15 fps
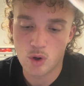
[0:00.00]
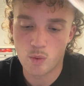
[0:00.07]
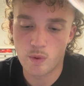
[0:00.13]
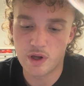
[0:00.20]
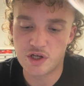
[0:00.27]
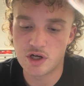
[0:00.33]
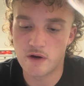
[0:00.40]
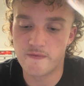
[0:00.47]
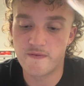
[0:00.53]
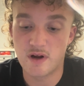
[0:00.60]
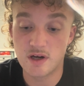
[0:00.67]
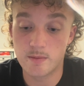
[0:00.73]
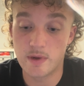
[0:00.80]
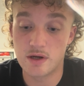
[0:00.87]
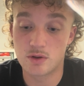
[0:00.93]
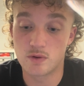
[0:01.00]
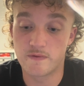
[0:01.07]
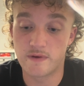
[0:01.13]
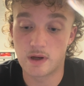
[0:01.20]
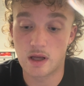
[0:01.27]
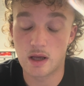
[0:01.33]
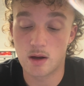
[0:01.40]
which are fundamental
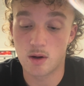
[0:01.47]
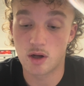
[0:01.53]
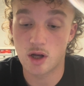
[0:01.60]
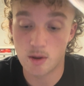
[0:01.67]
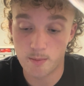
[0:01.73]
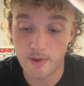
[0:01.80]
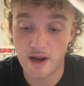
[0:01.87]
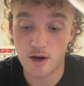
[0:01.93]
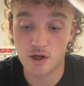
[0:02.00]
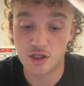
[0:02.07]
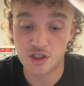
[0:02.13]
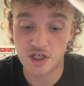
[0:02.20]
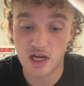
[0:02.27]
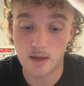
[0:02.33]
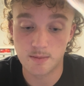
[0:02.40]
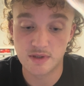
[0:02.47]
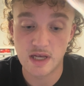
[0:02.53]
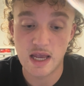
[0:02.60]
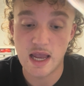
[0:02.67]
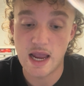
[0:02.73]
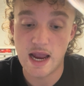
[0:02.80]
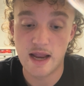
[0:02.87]
for comparing shapes
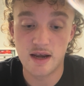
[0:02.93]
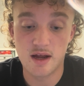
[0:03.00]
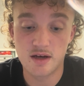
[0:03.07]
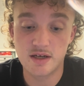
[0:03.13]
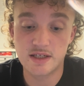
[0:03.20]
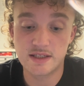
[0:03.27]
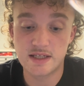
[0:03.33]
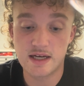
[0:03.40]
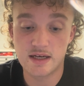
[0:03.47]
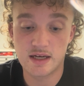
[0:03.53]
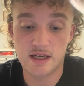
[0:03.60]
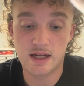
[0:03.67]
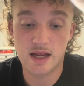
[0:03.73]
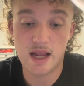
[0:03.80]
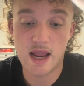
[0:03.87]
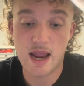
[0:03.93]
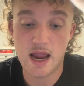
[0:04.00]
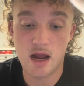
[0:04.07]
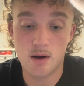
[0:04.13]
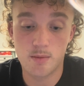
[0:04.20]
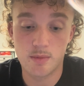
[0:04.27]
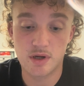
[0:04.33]
and understanding
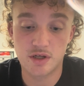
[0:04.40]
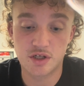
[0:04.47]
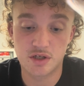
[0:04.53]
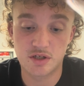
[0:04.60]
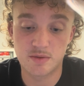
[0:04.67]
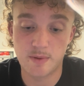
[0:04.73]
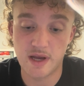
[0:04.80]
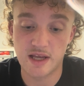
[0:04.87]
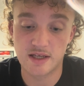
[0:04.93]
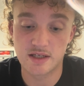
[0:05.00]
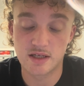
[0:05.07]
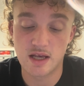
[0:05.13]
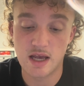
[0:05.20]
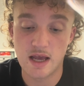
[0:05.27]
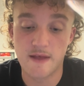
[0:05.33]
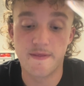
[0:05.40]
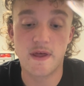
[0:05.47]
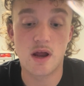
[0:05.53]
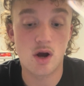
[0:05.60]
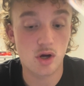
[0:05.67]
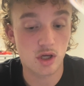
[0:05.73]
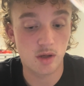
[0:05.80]
how much space they
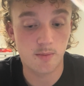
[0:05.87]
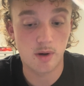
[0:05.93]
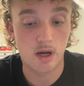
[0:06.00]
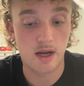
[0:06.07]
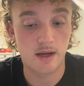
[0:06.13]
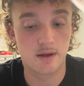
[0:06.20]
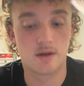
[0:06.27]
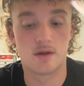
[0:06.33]
occupy.